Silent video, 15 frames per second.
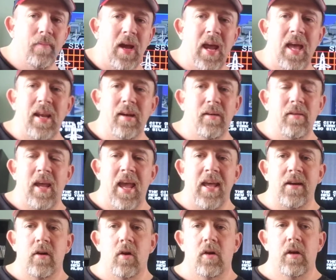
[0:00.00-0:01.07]
I had
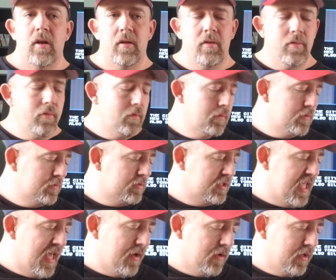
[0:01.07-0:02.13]
it on the
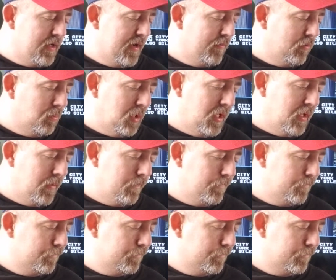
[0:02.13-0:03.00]
Saturn. Never played it.